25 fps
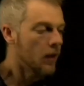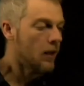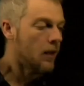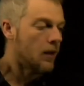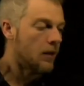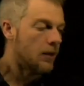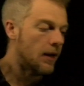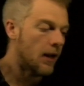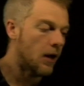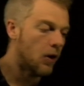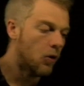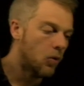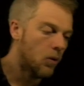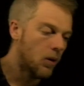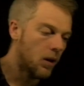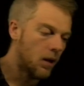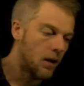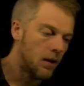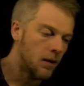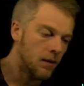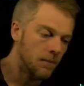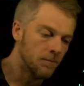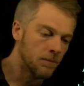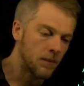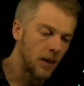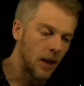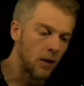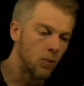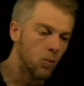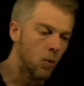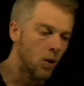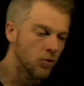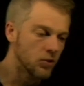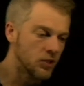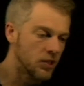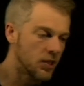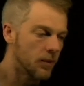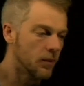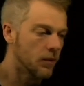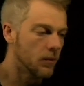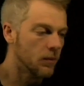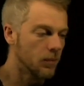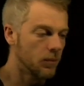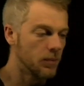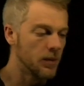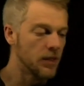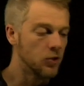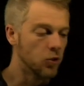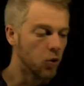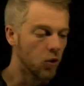Now, um, I won't
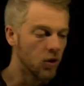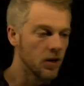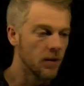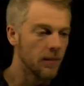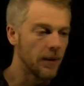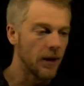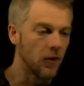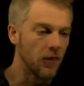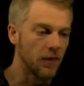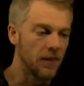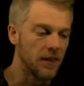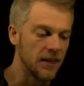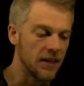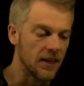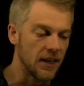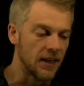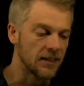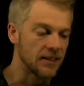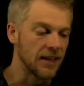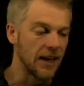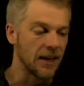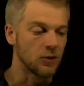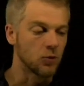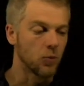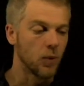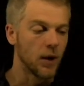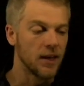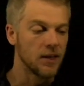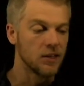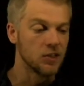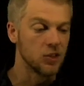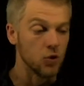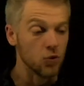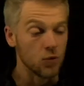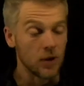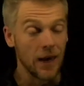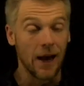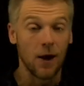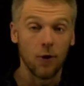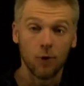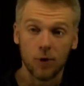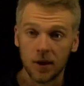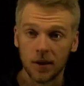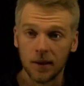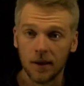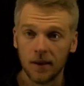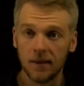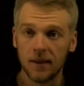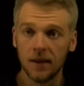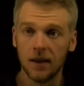be talking about the exact ways you
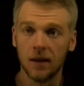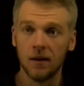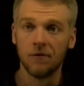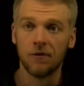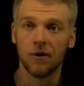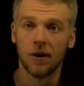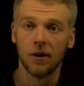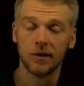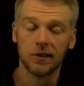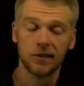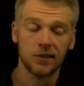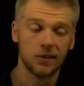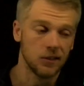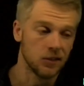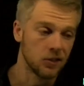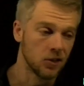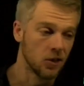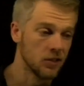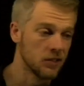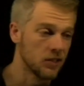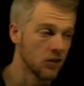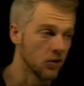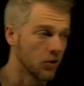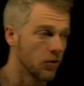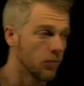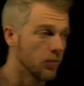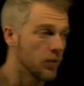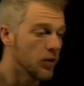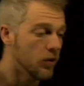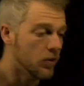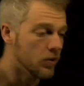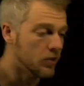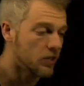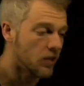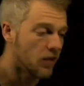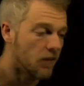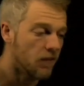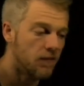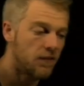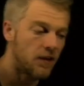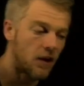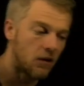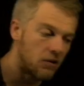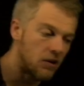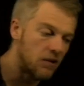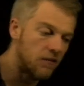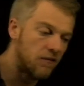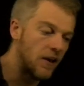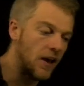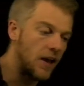calculate the inverse. It turns out computers are
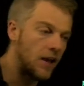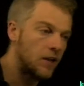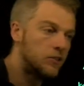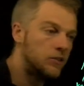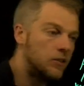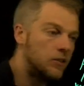very fast